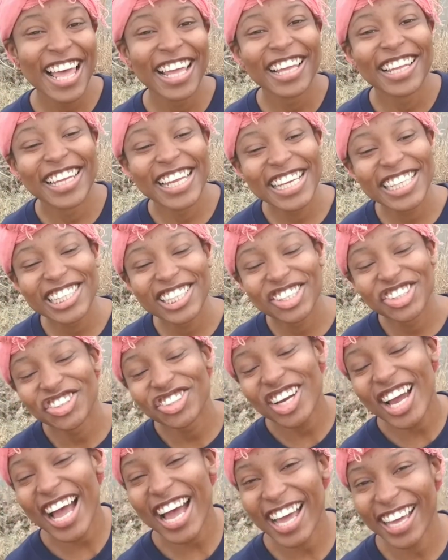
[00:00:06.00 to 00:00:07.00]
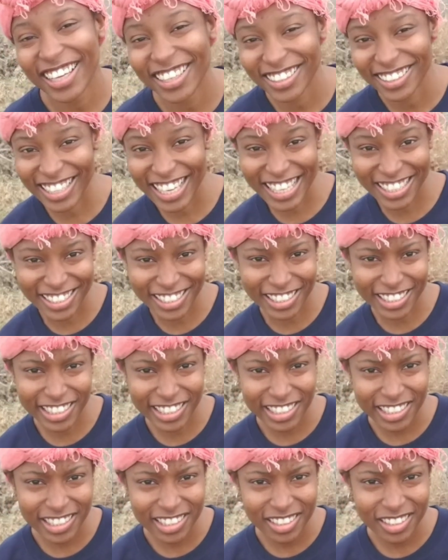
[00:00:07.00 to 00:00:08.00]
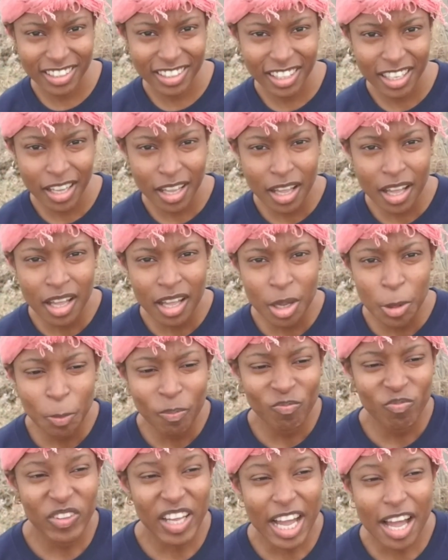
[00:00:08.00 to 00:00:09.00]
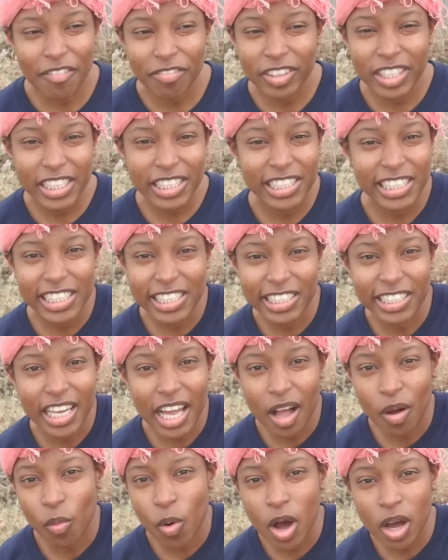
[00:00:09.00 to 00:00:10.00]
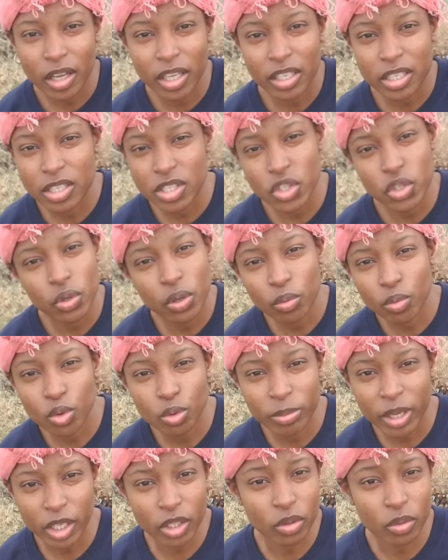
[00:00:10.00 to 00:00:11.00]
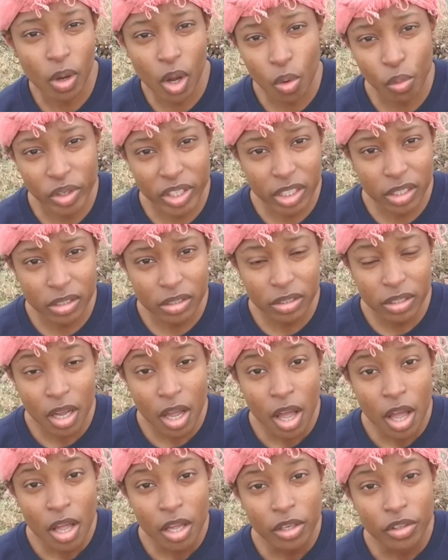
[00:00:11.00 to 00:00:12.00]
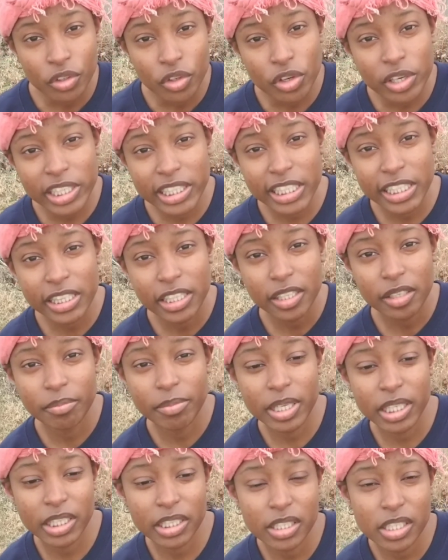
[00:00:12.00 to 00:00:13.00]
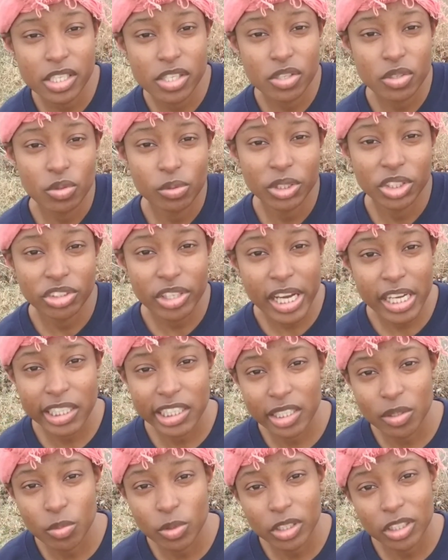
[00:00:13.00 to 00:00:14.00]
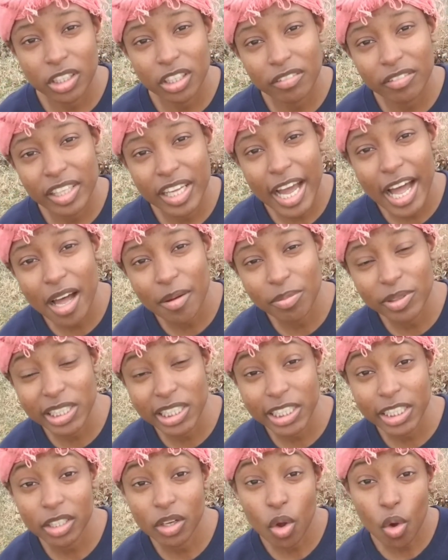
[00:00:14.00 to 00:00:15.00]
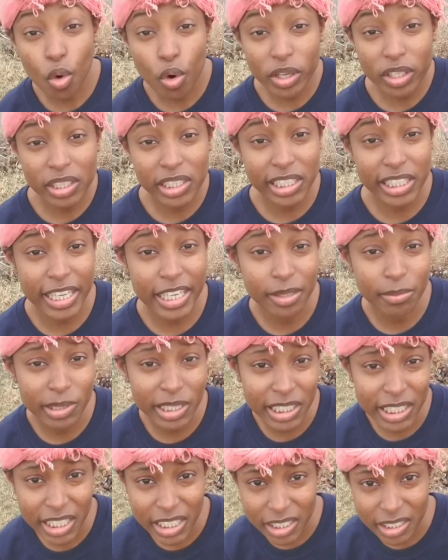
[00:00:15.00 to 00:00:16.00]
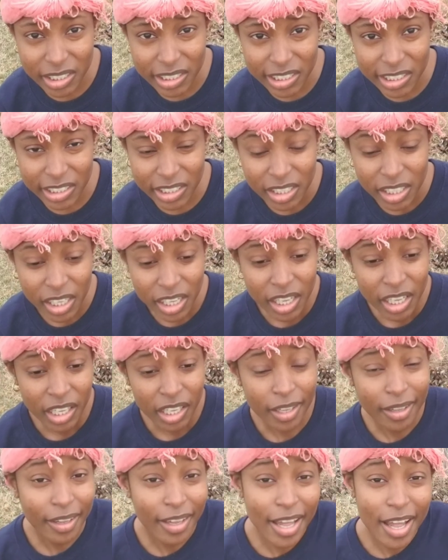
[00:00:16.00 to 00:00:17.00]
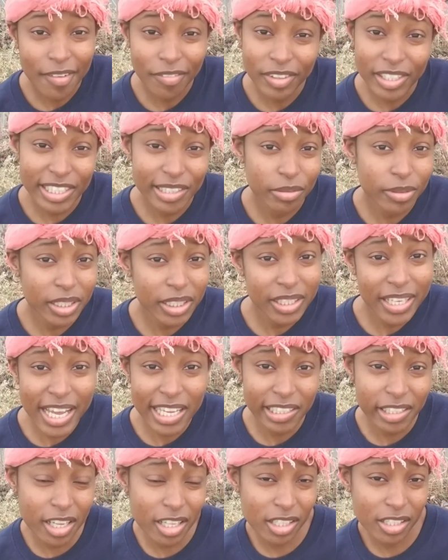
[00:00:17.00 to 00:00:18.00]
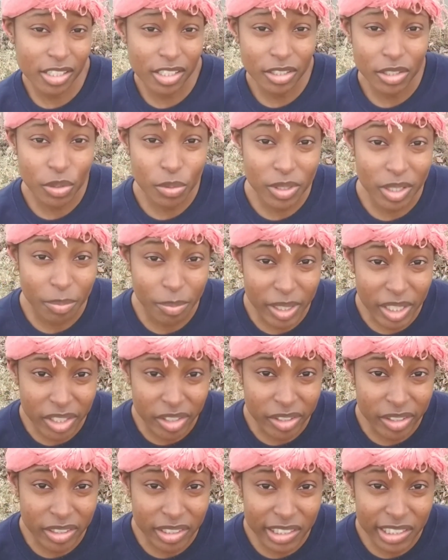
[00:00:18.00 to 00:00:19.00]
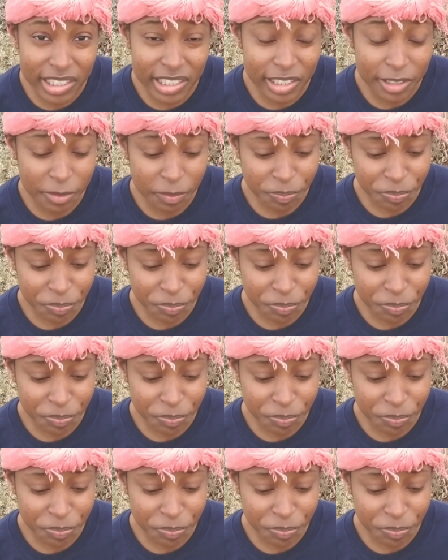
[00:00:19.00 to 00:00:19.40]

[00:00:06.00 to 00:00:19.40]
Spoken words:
Let's try, at least. Confidence is not walking into a room like you own it, nor is it the ability to attract someone of the opposite or the same sex. And confidence really has nothing to do with appearance.